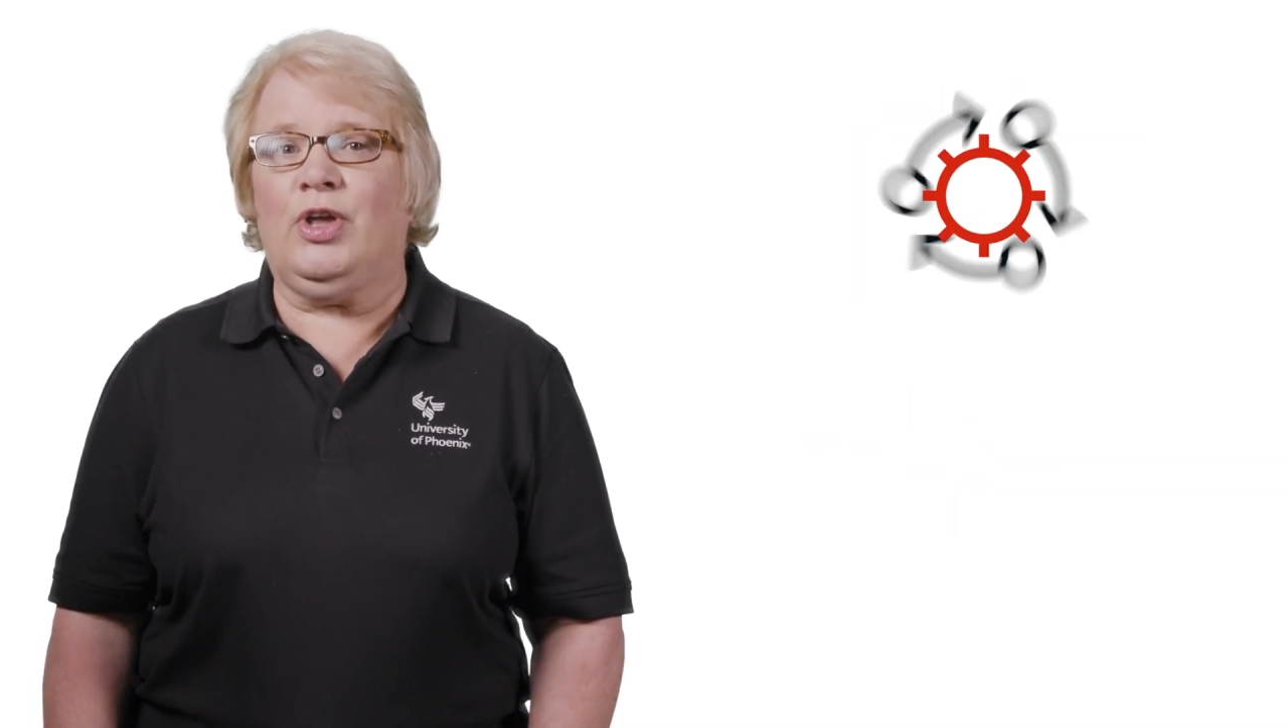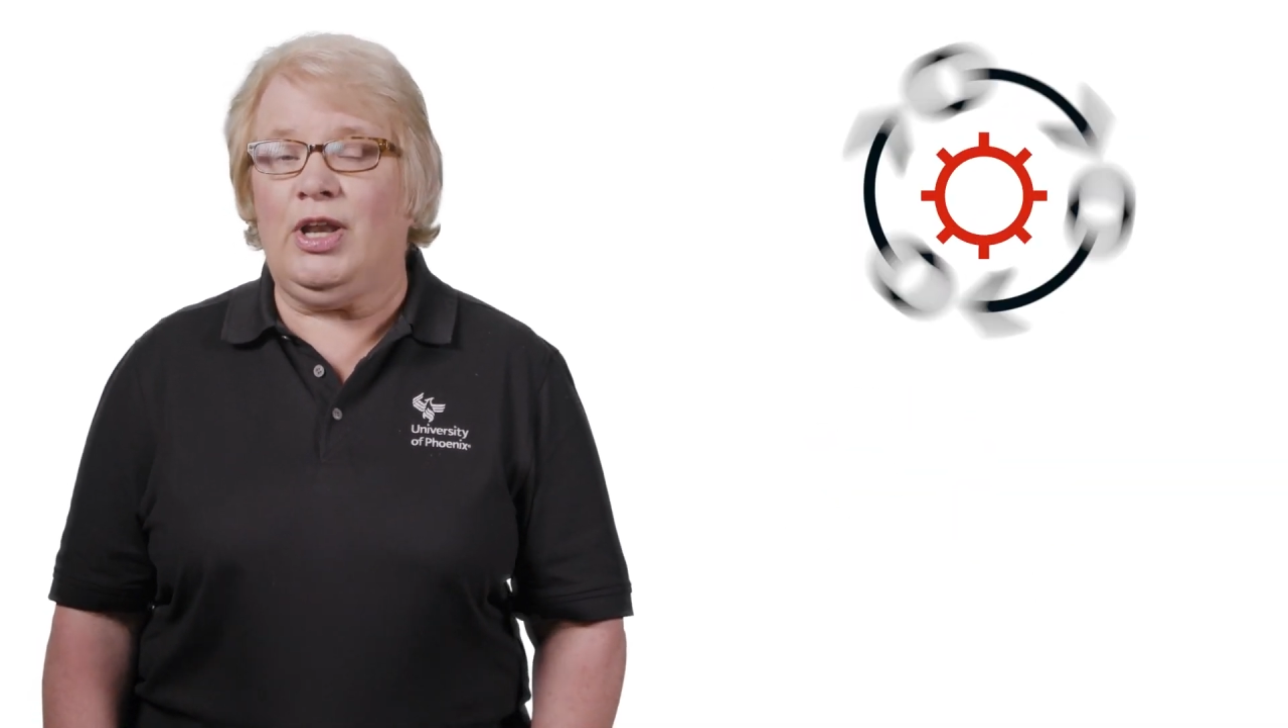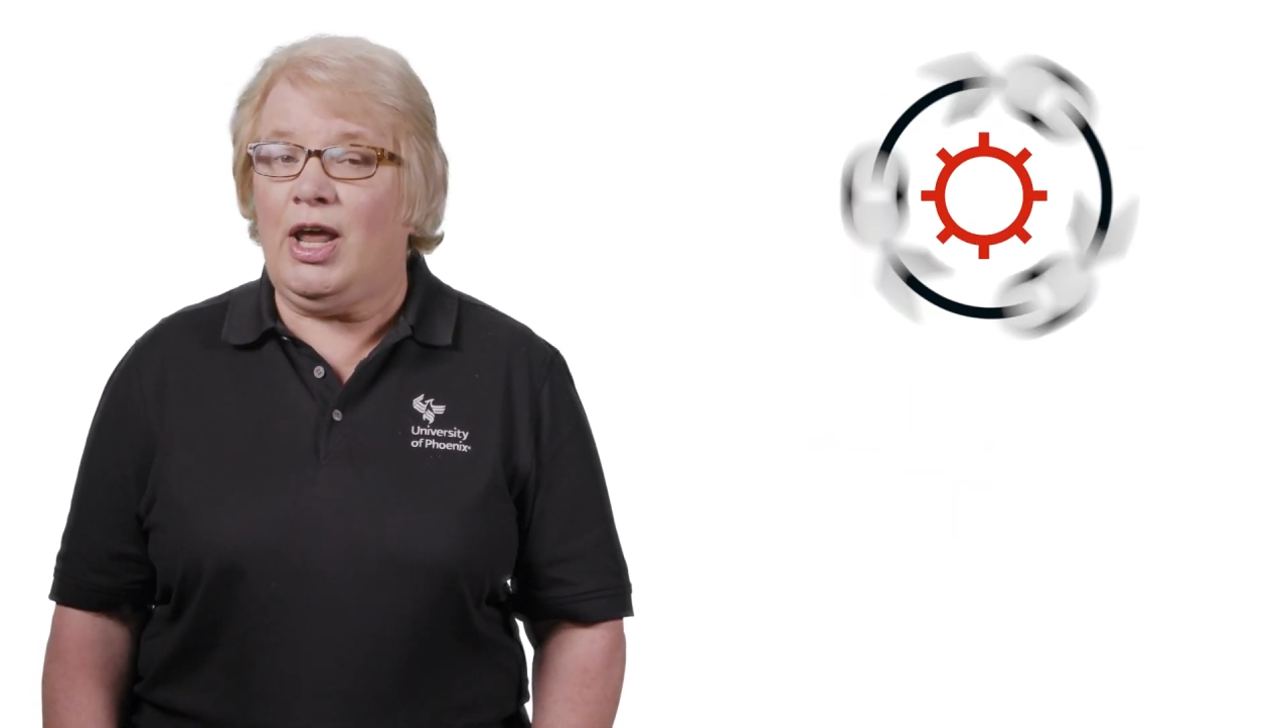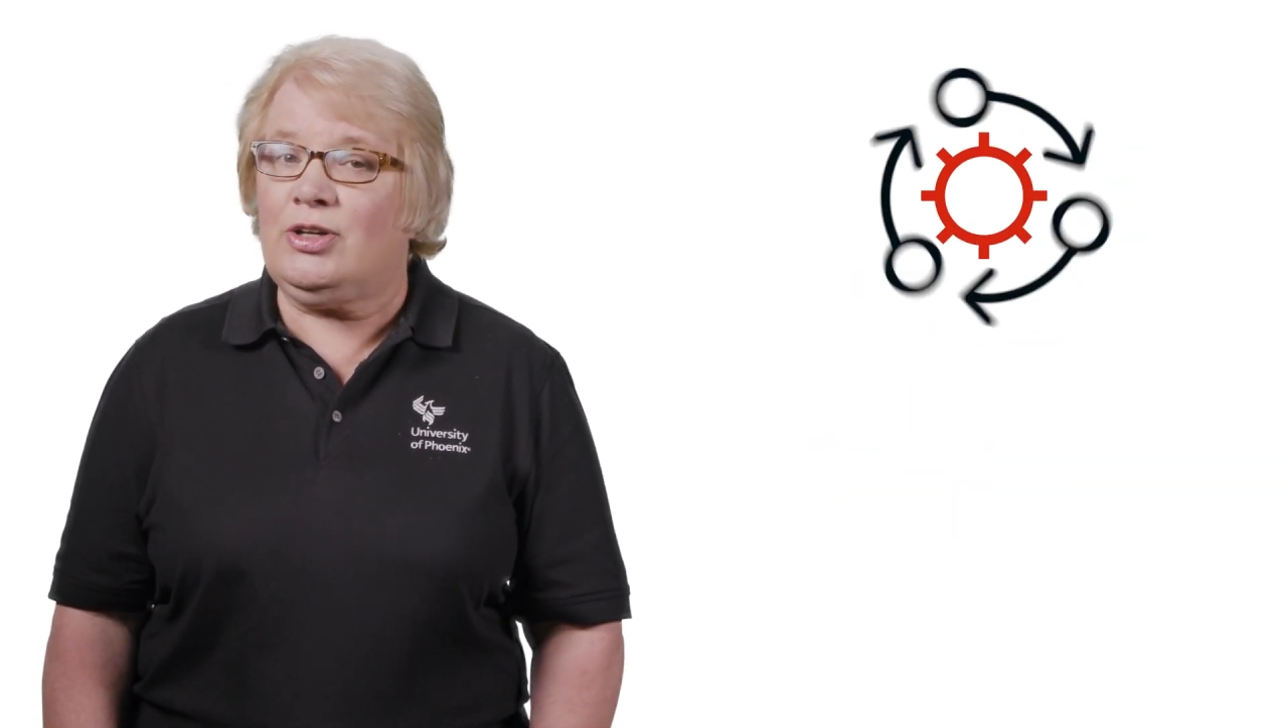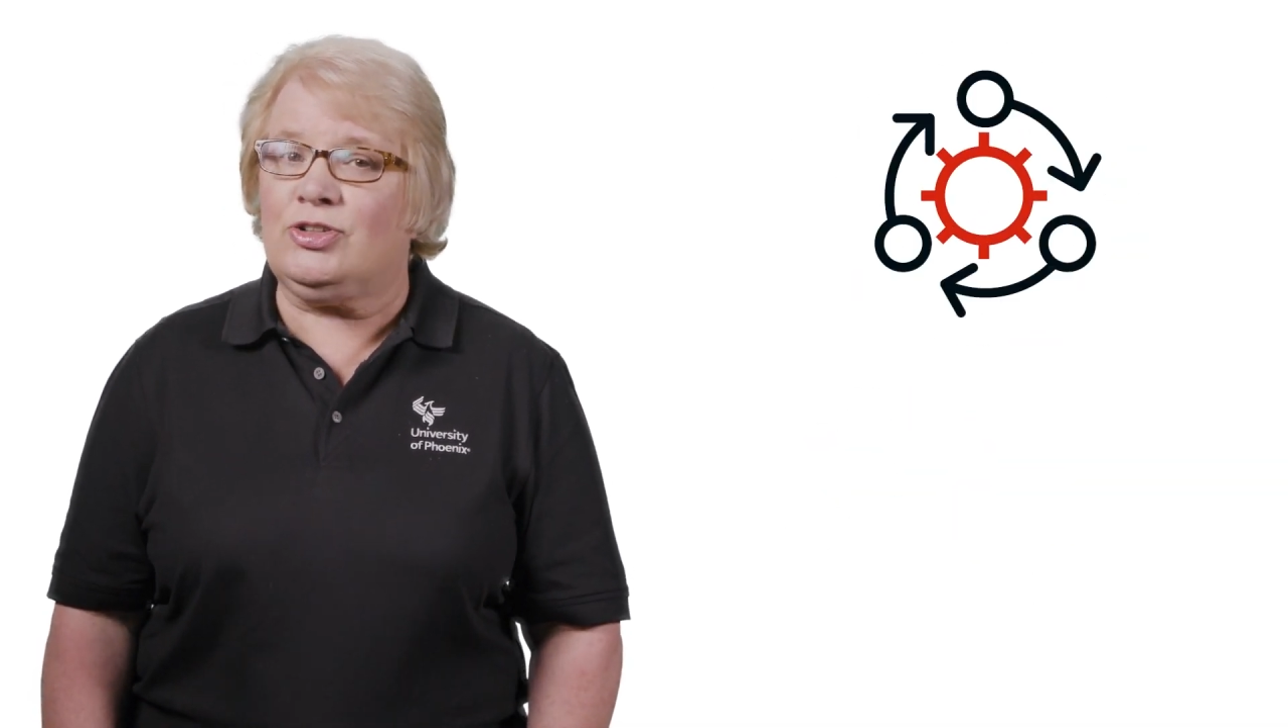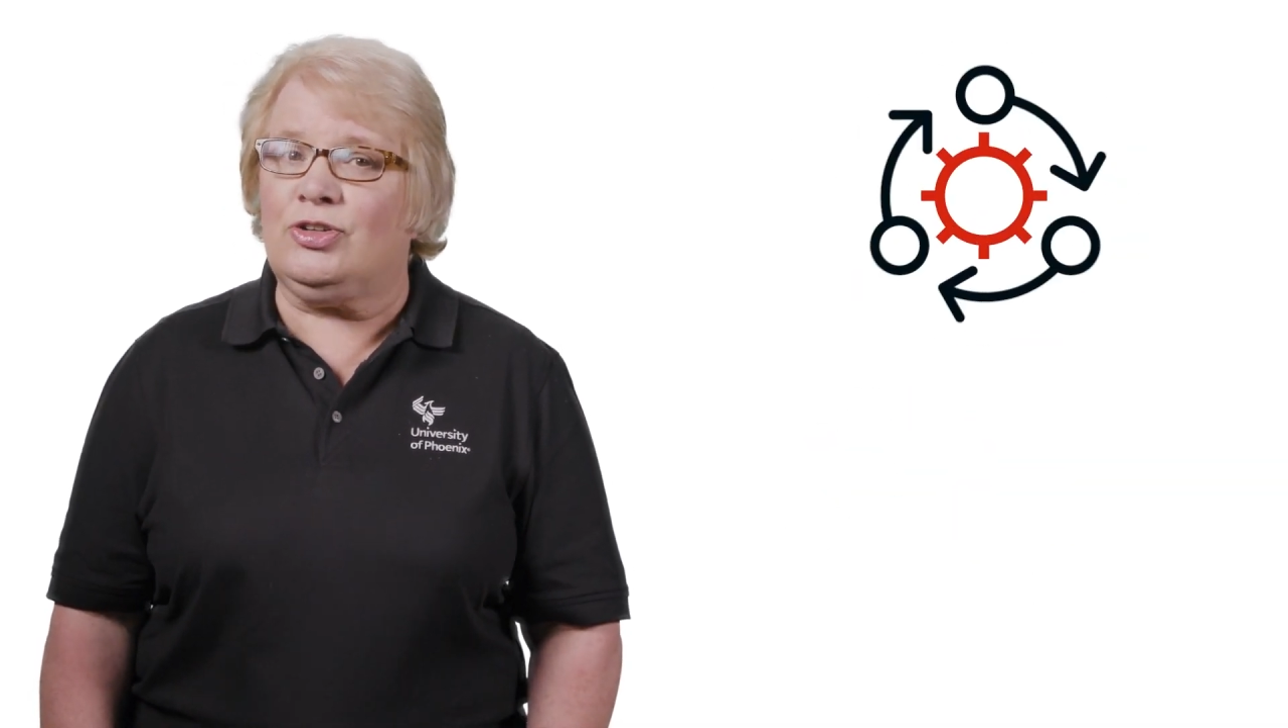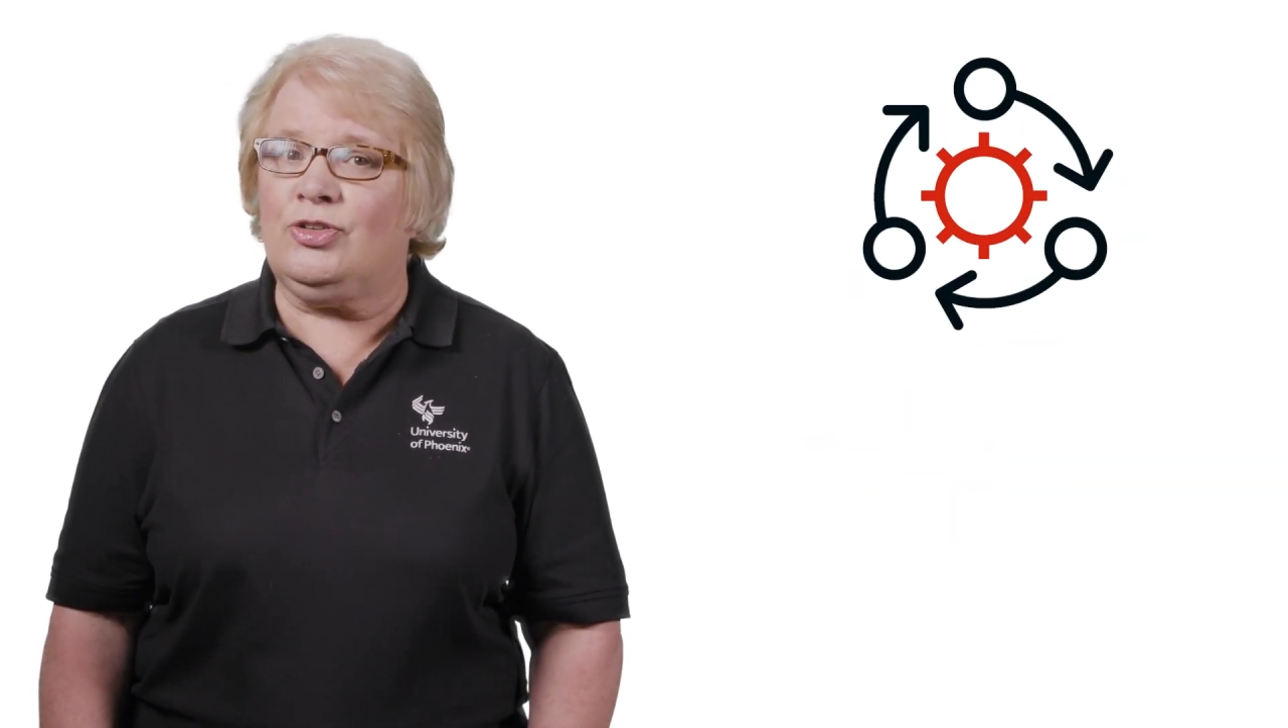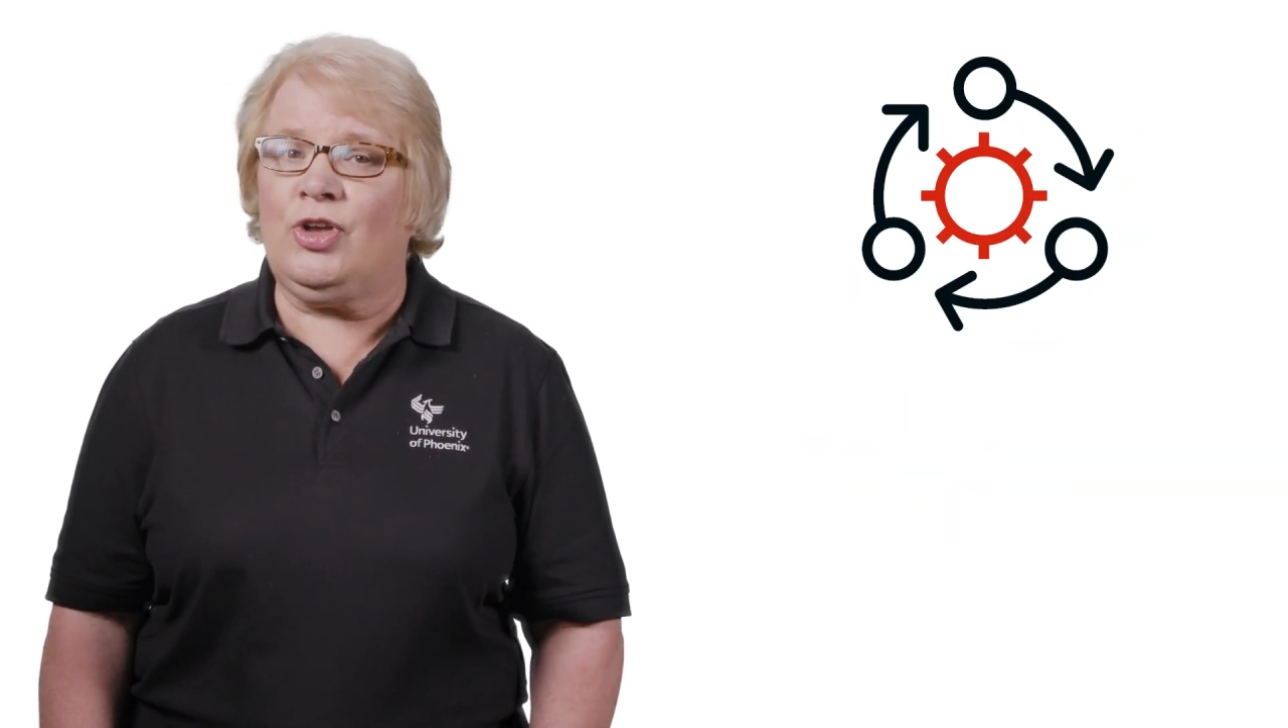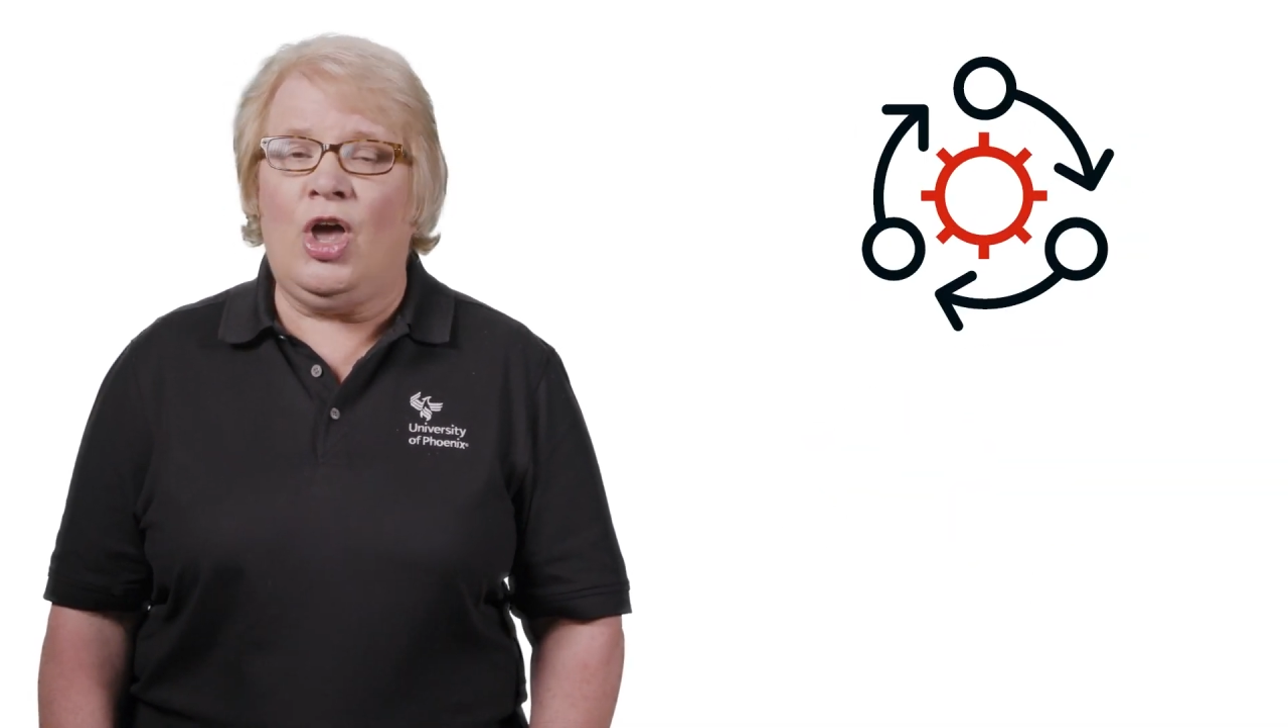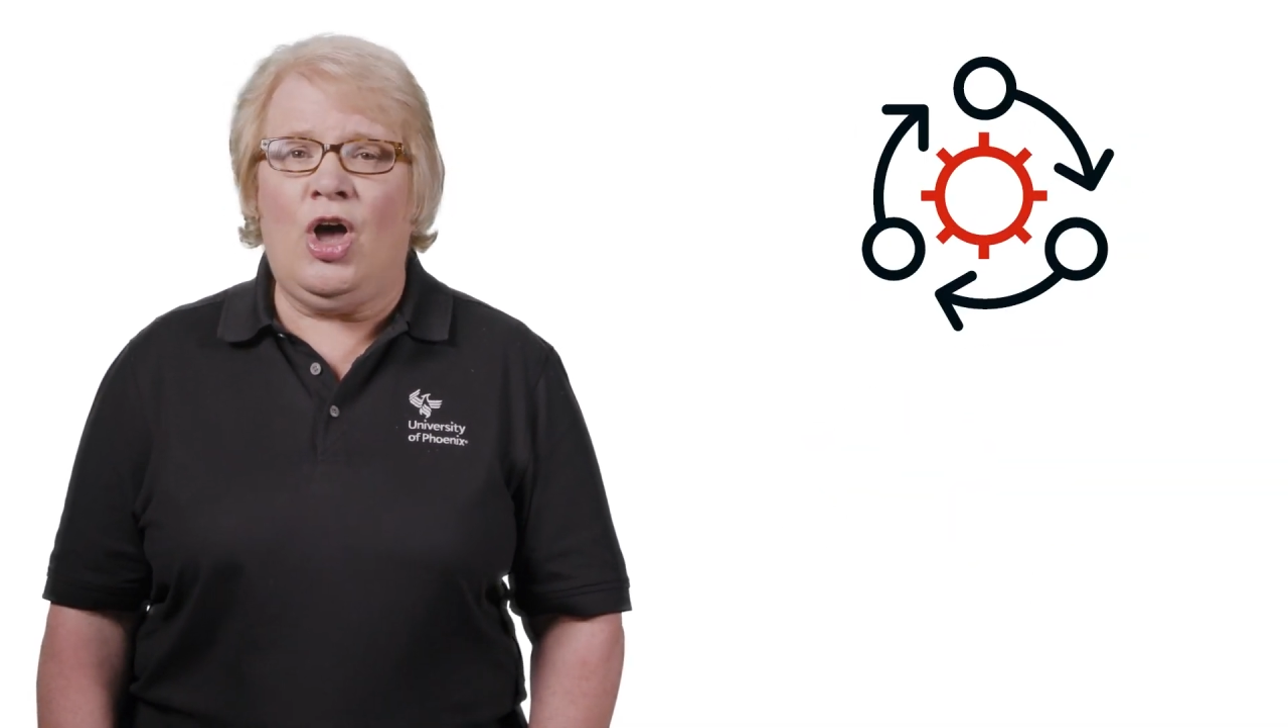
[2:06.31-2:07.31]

connections